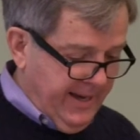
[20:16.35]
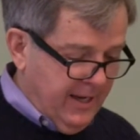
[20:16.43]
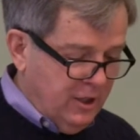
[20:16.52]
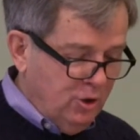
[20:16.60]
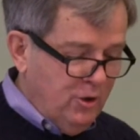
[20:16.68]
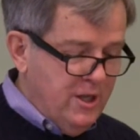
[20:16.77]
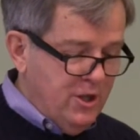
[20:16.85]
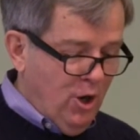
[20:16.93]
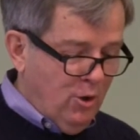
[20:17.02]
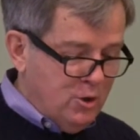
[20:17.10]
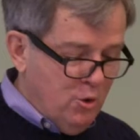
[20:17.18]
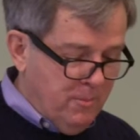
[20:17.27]
including
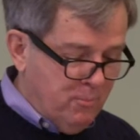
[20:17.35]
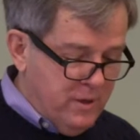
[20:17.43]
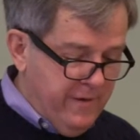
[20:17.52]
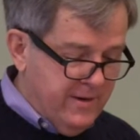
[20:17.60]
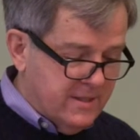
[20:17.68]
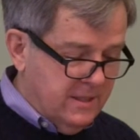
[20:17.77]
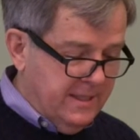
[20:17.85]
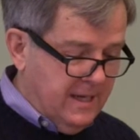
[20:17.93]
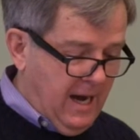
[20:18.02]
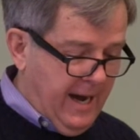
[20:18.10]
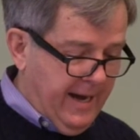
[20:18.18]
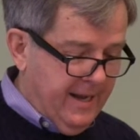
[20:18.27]
those who had previously
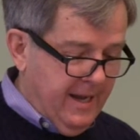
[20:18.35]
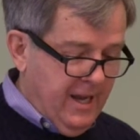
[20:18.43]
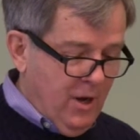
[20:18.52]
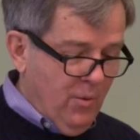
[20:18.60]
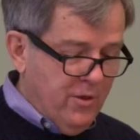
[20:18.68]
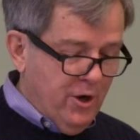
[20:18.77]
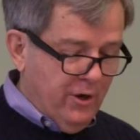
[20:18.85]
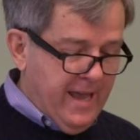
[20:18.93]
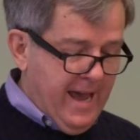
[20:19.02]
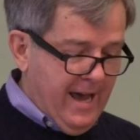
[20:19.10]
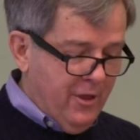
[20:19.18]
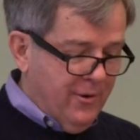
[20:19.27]
died, when they're
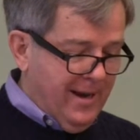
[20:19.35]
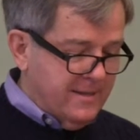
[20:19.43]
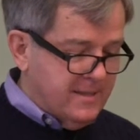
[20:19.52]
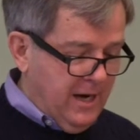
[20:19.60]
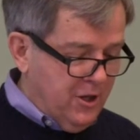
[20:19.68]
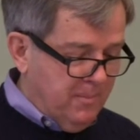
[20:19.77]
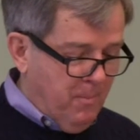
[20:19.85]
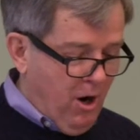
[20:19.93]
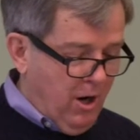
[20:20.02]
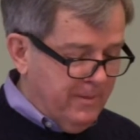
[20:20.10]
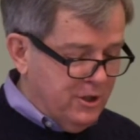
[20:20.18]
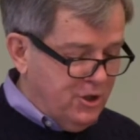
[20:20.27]
gathered outside the
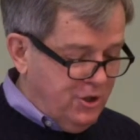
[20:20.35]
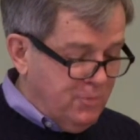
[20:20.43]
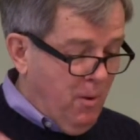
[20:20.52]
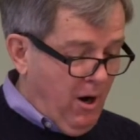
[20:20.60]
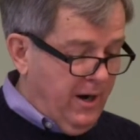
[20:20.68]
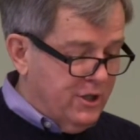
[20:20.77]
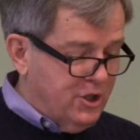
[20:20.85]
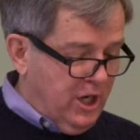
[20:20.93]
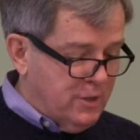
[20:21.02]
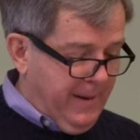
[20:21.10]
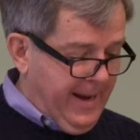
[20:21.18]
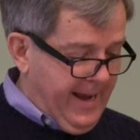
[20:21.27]
barn and
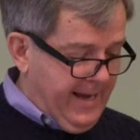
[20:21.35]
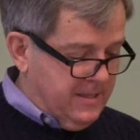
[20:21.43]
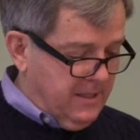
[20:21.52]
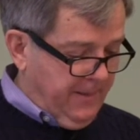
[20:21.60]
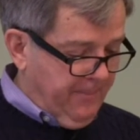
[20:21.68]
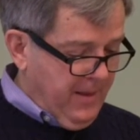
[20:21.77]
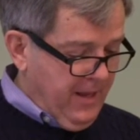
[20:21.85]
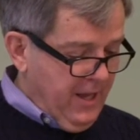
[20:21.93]
judged by Aslan.